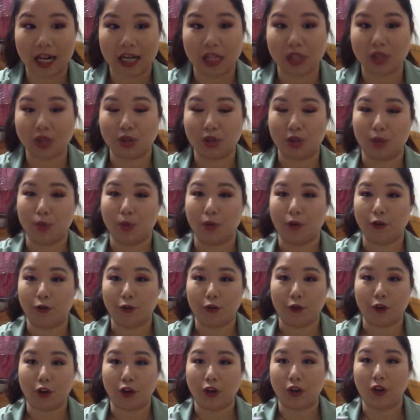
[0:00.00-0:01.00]
I do
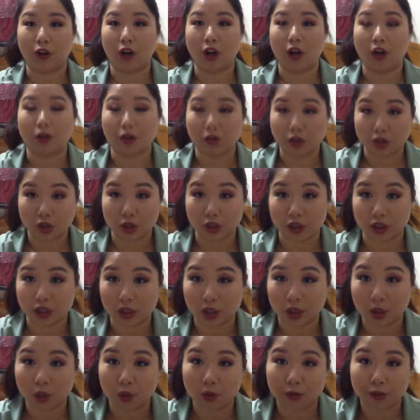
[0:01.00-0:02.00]
prefer
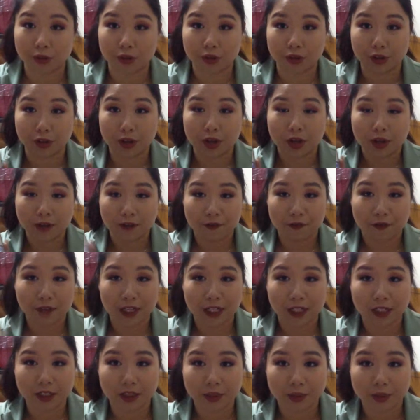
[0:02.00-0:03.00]
Alterna over
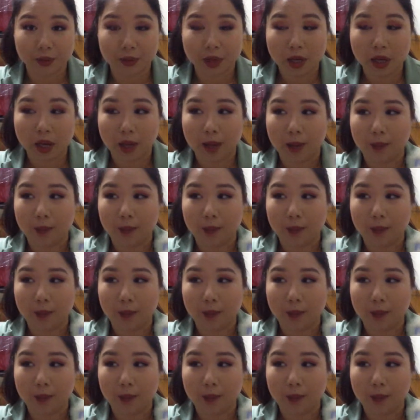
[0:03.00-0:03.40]
Phyto,